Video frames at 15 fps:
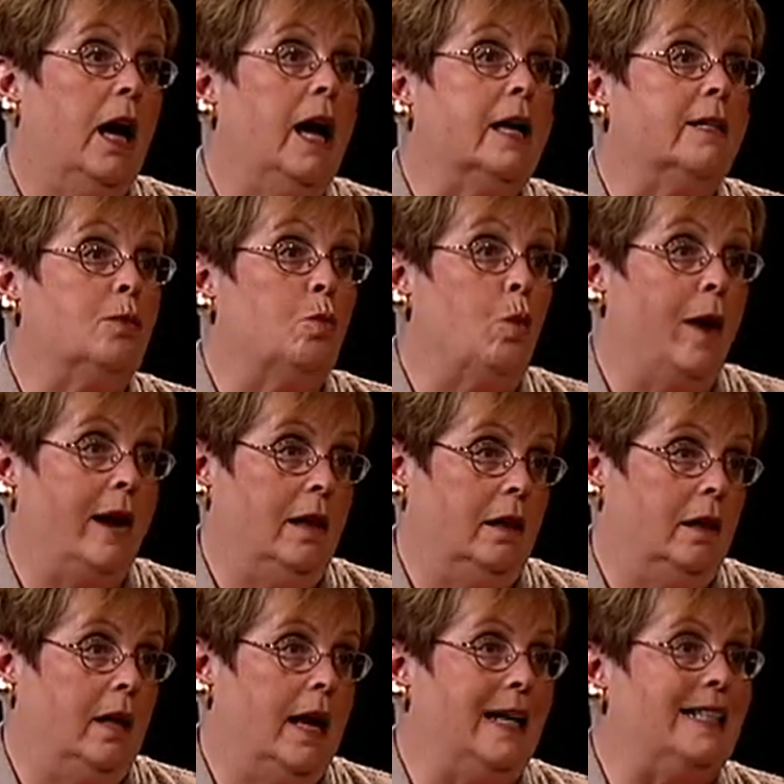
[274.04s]
as
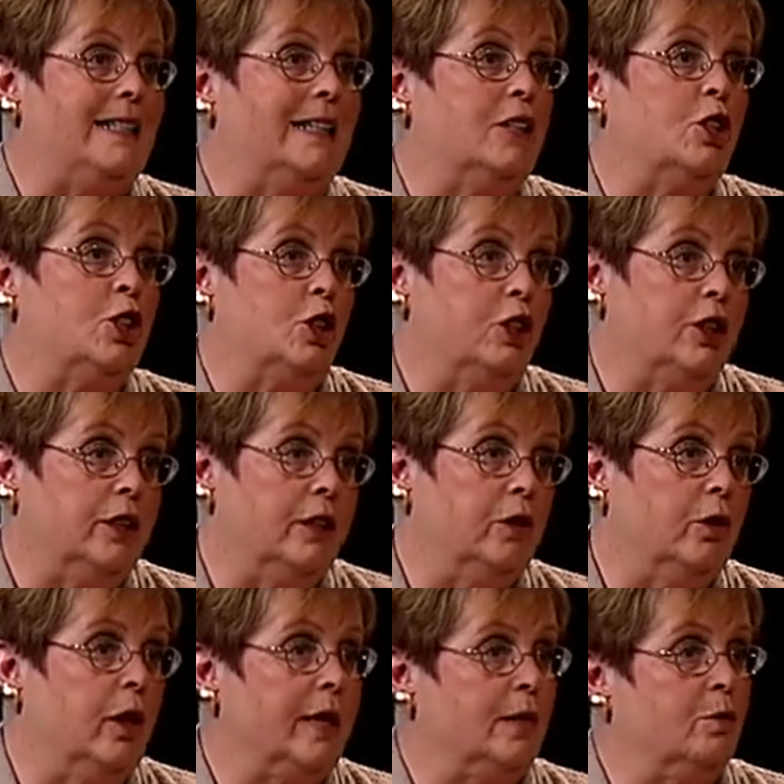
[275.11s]
well as it should,
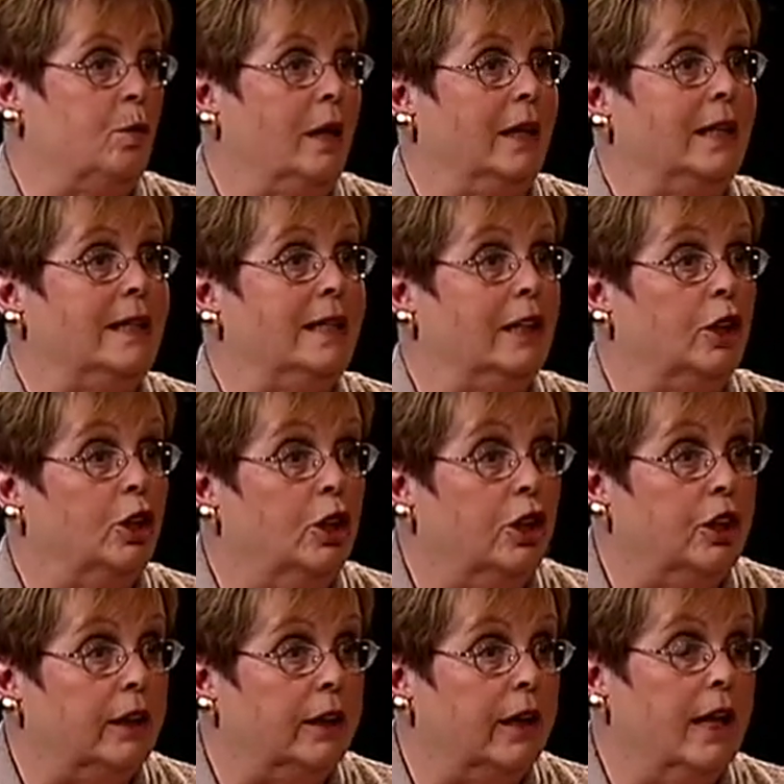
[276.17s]
as well as it
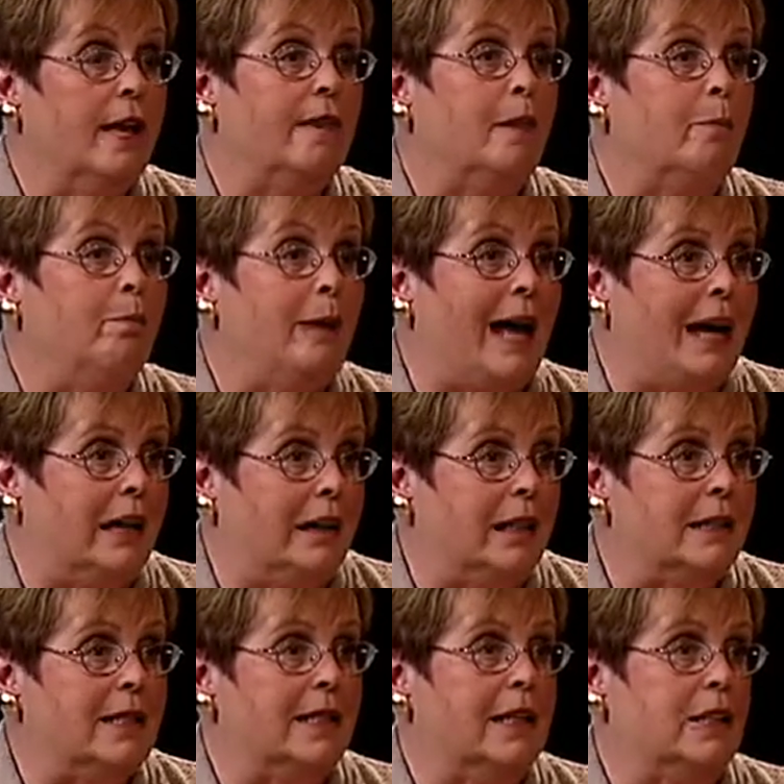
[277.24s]
could. The
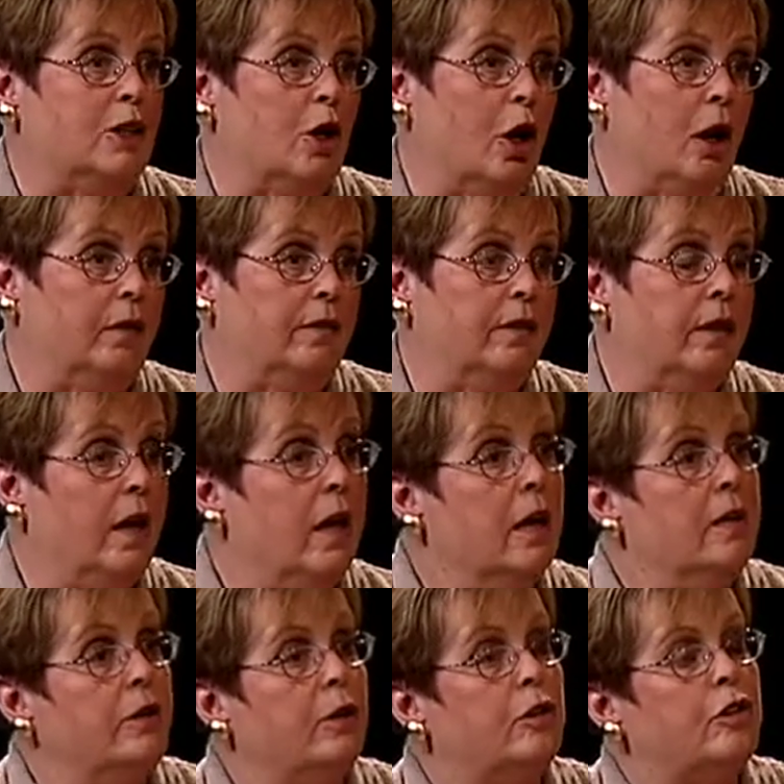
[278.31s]
balance is off.
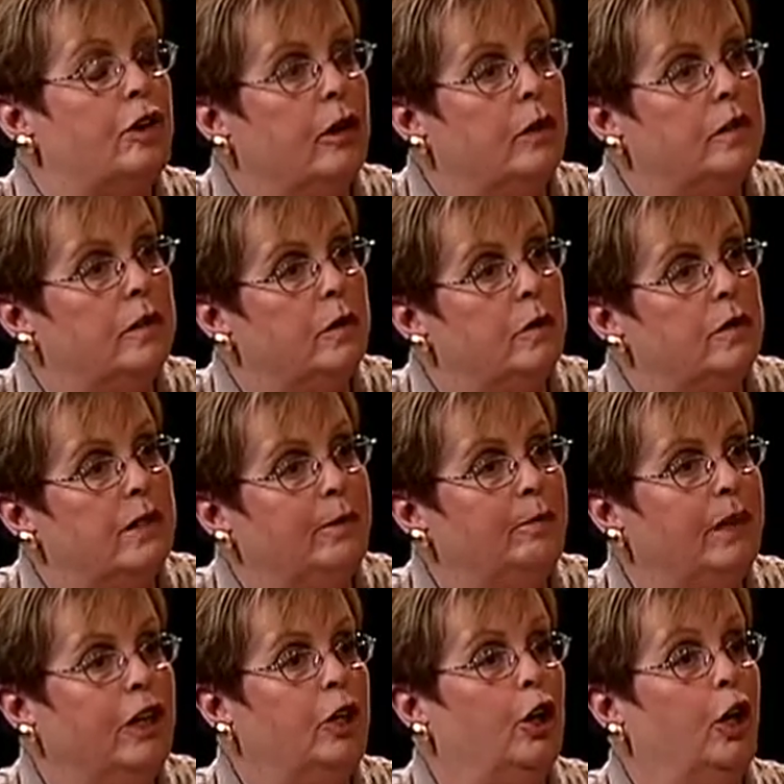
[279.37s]
There's also
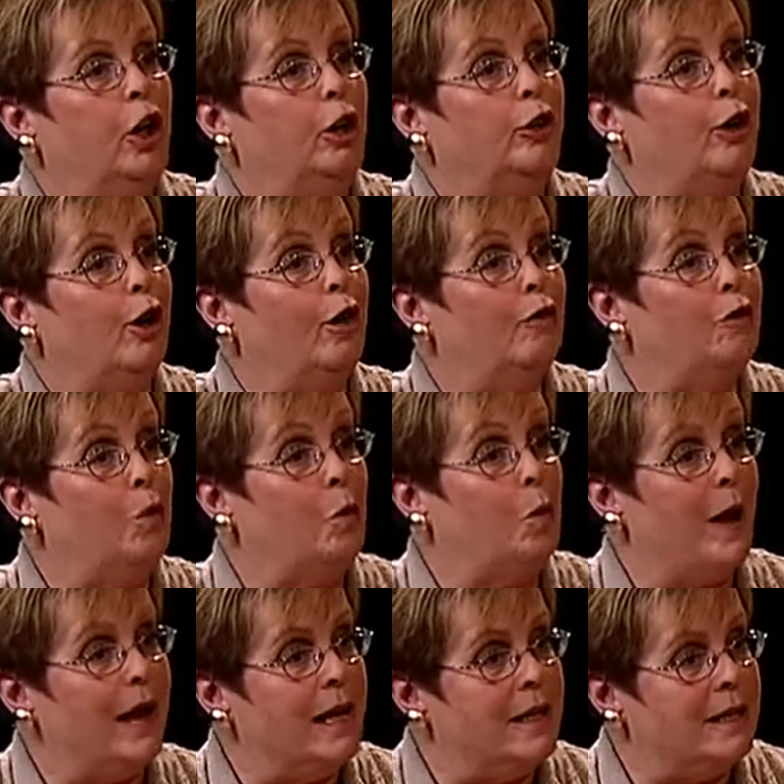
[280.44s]
something called
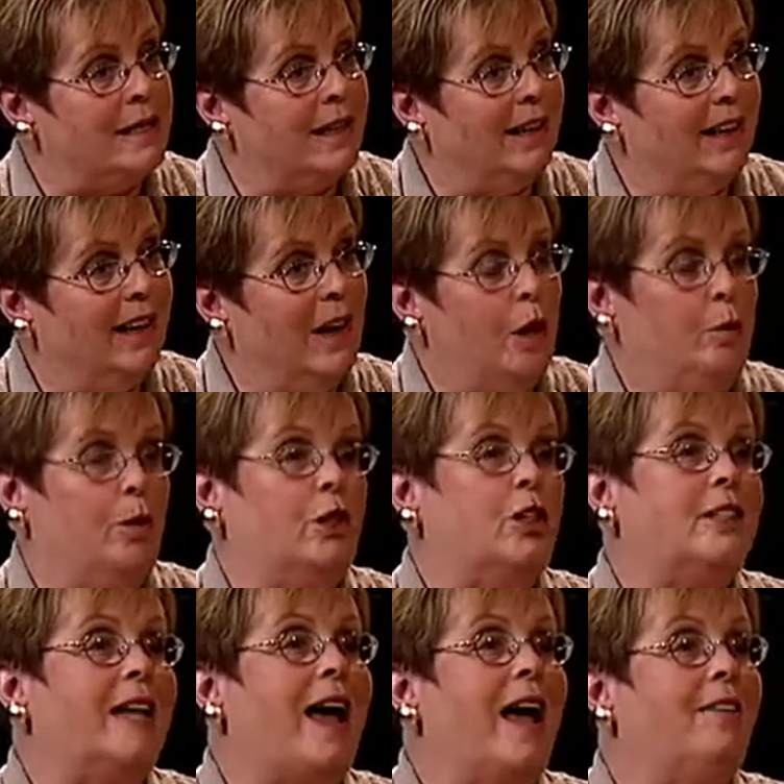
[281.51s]
overweight, which
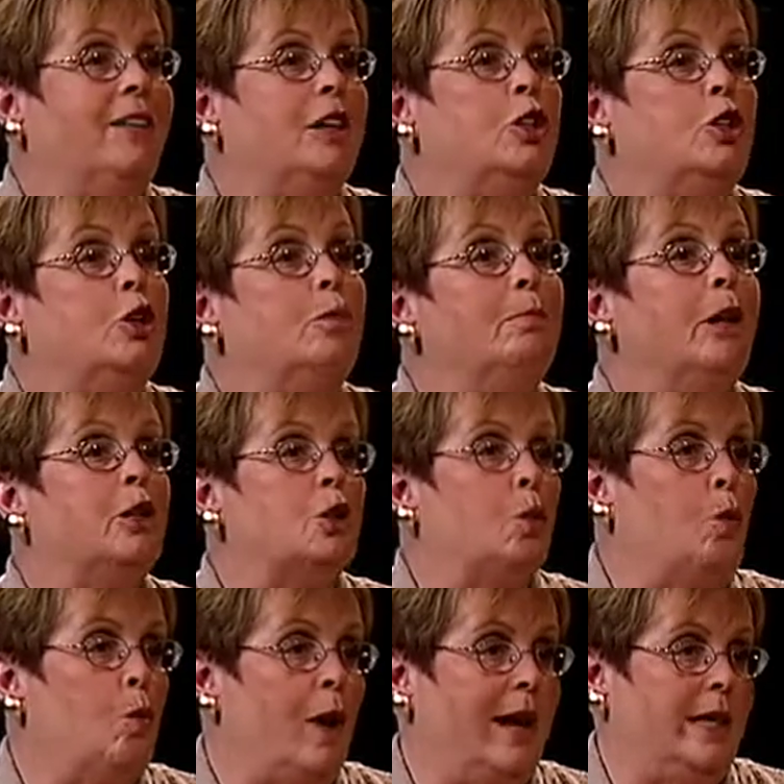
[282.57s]
is having too much
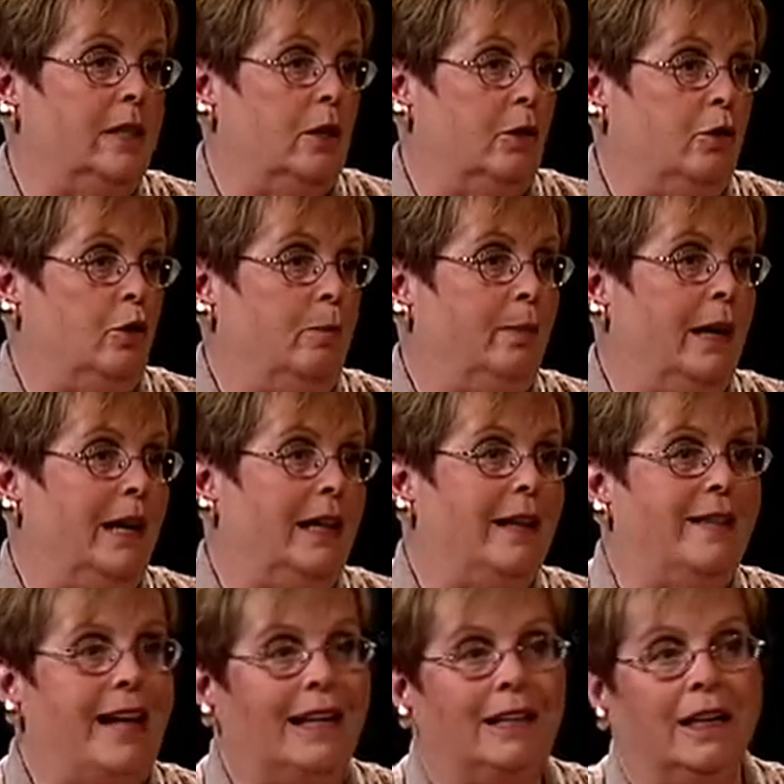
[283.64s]
weight on your body.
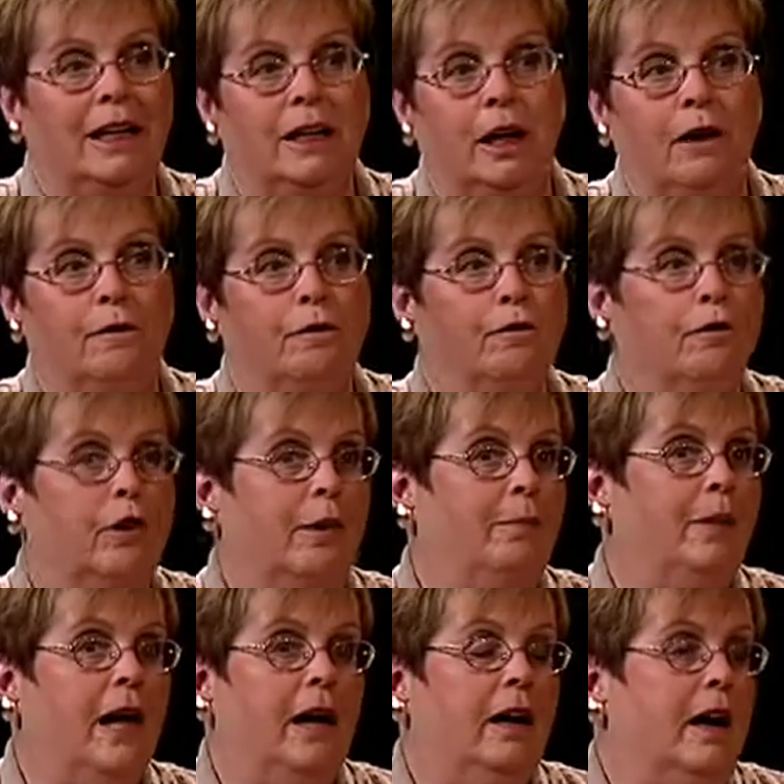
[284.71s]
That can come from
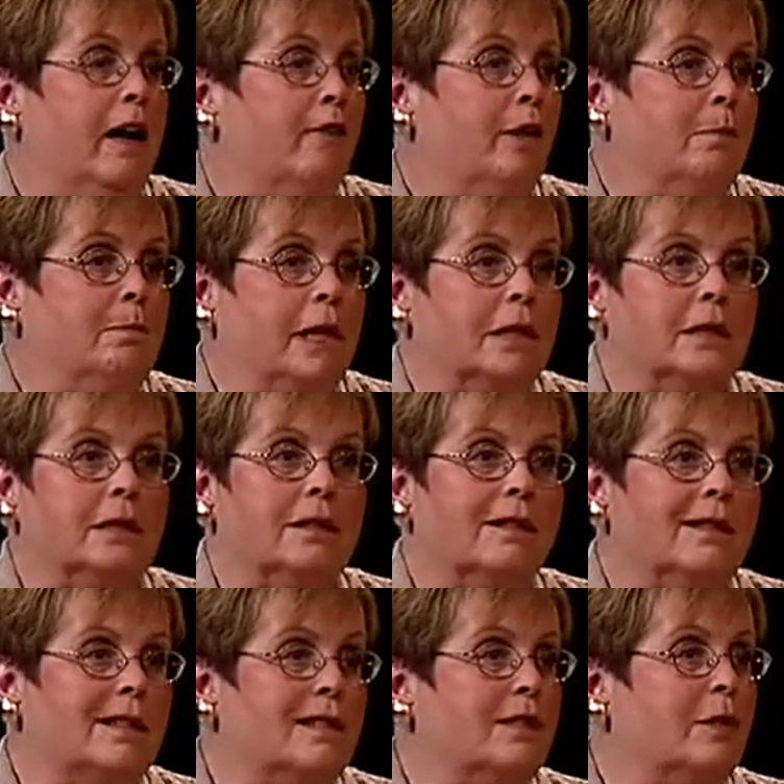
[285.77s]
heavy
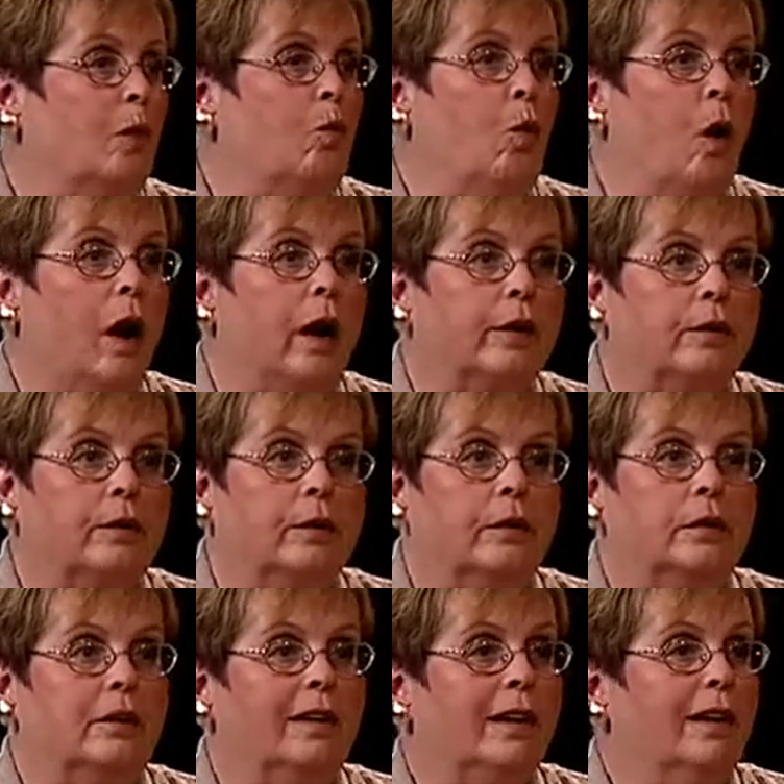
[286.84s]
muscles,
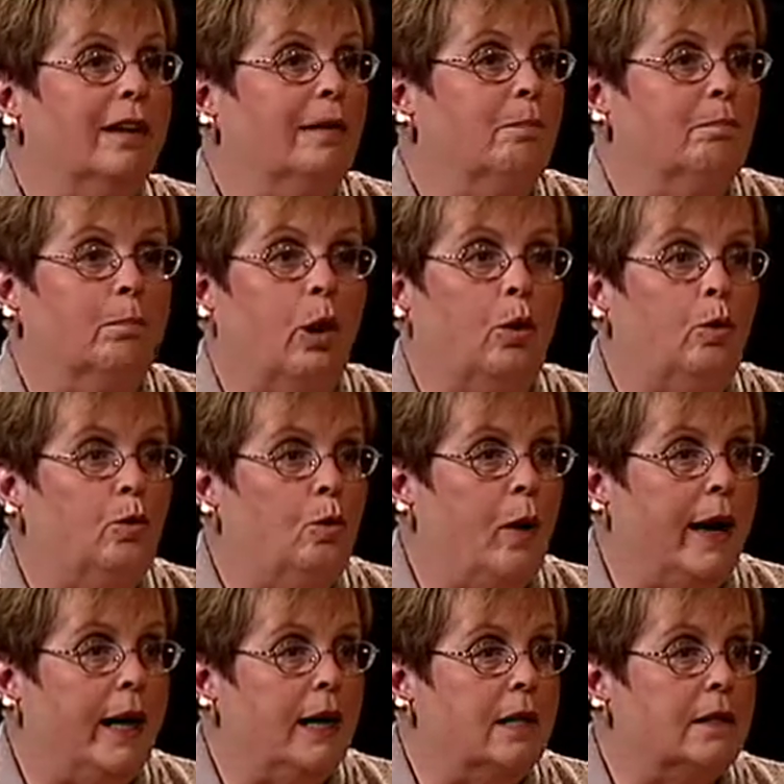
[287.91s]
water, bone
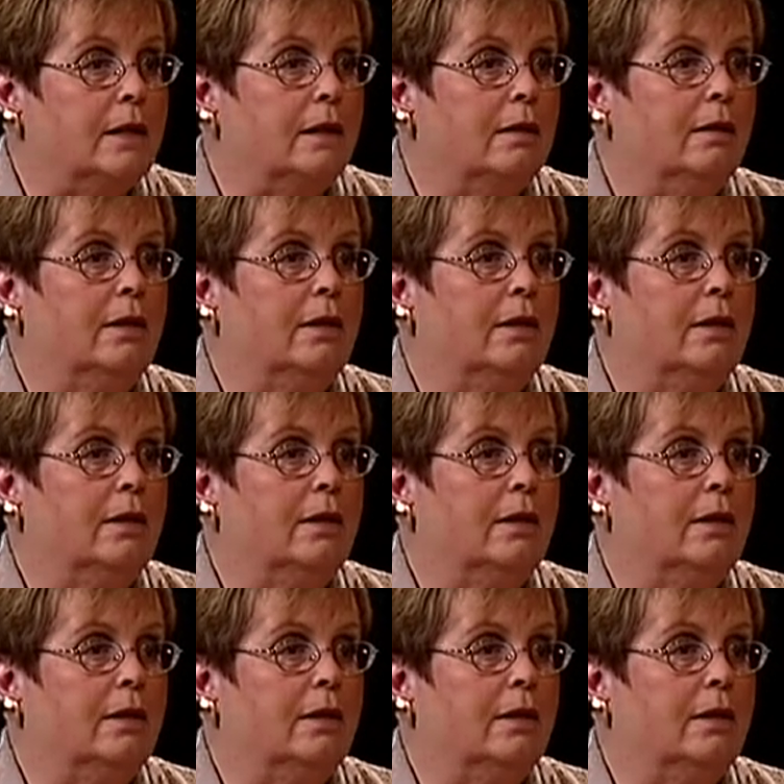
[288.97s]
weight,